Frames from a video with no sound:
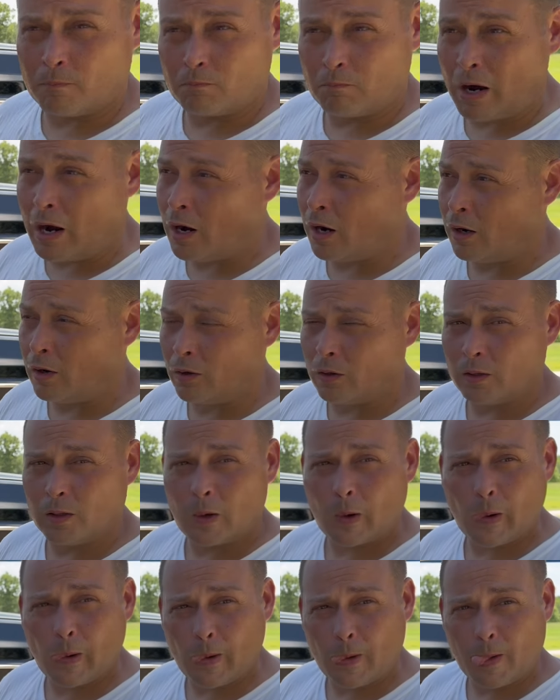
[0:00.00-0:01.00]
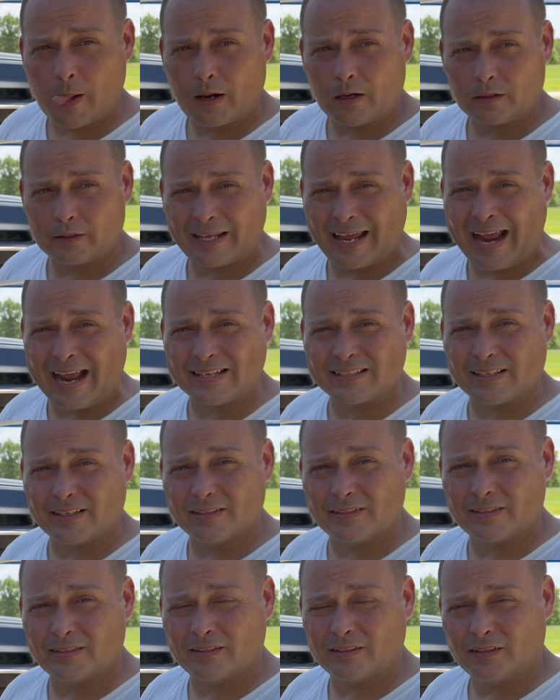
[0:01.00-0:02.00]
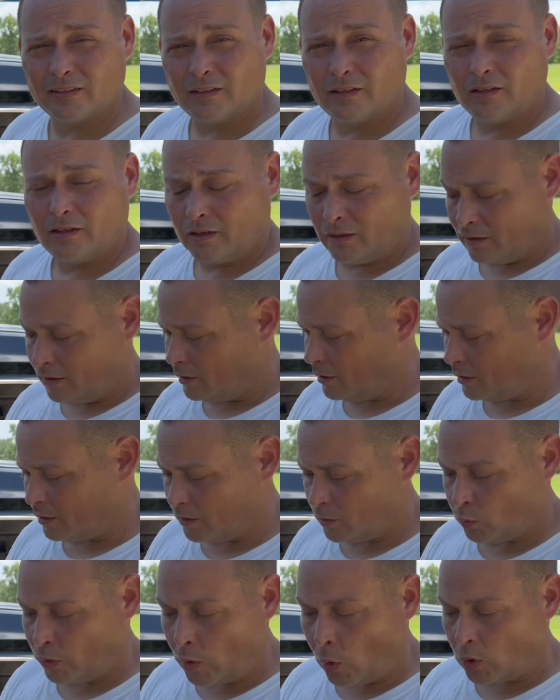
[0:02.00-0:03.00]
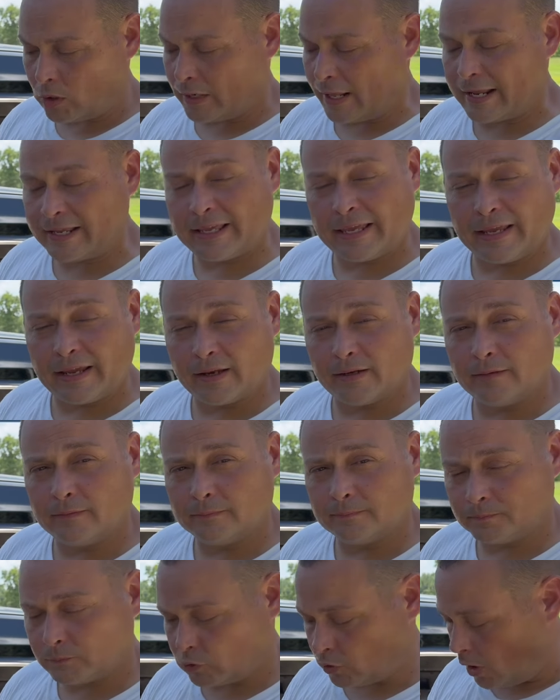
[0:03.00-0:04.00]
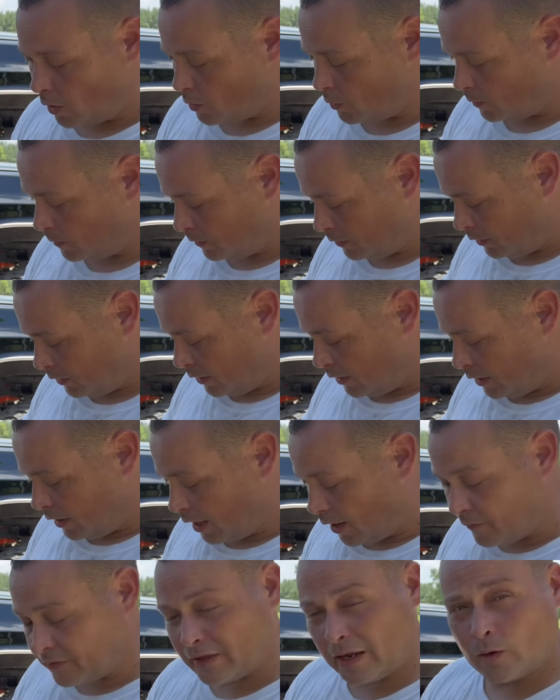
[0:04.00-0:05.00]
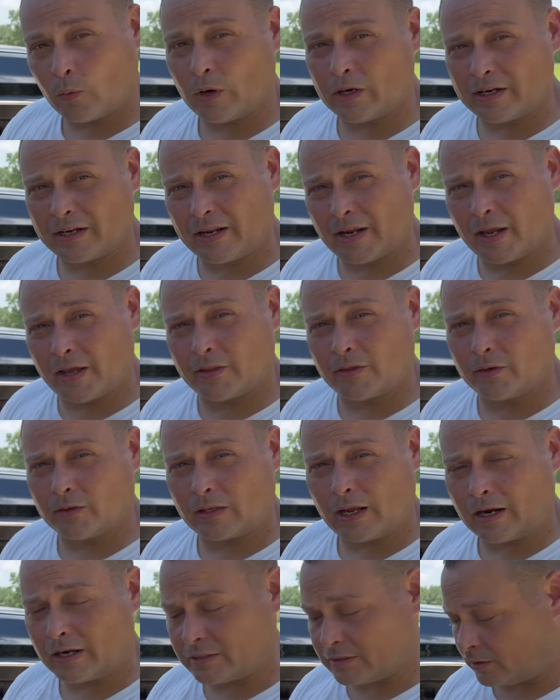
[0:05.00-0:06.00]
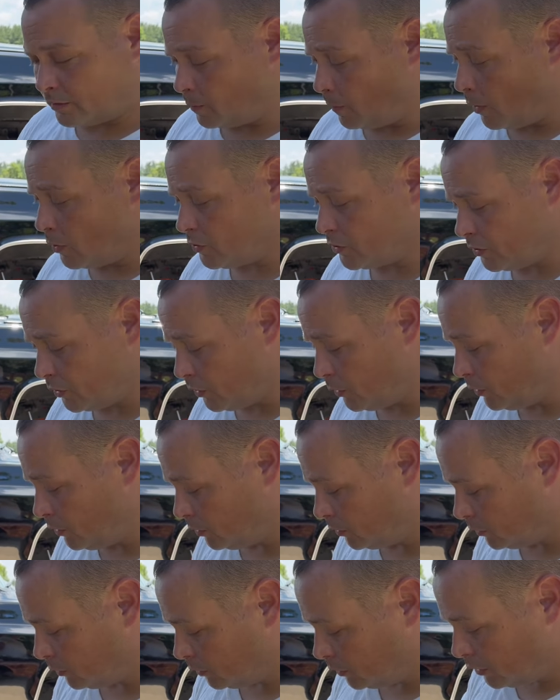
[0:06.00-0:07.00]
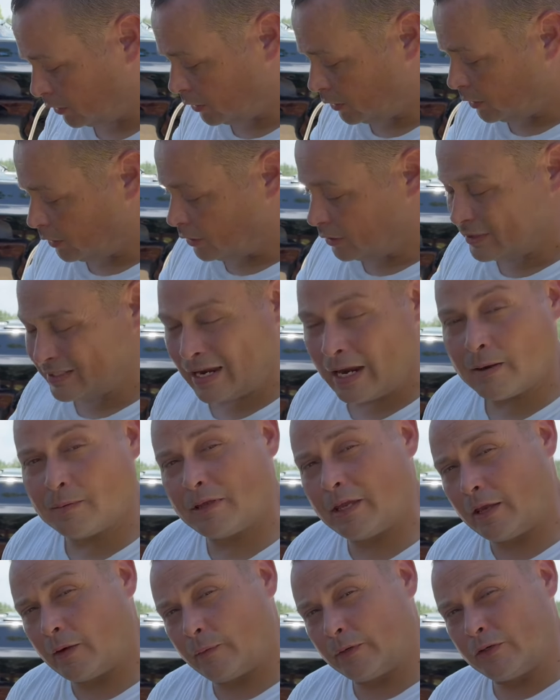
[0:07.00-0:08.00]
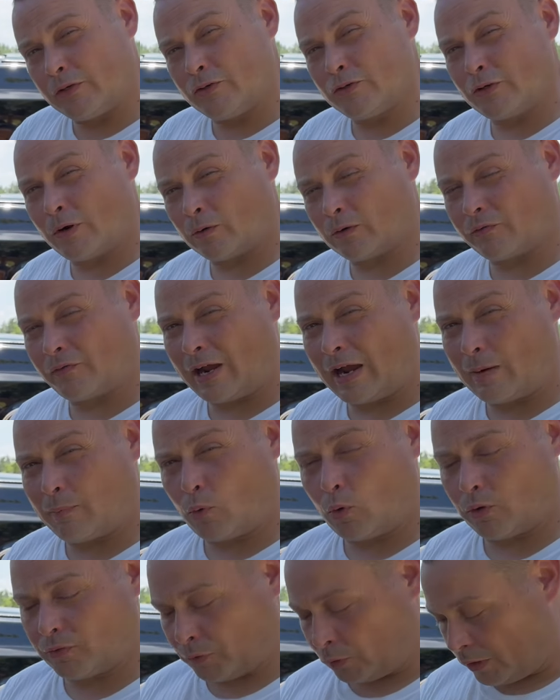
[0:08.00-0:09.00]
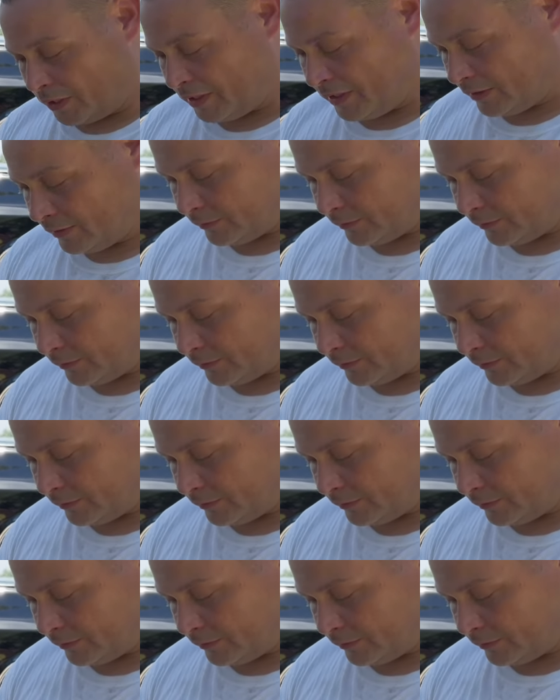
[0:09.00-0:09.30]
mall gaskets. We ordered that kit, so everything went together like it's supposed to. Same kit we used on the 5.3,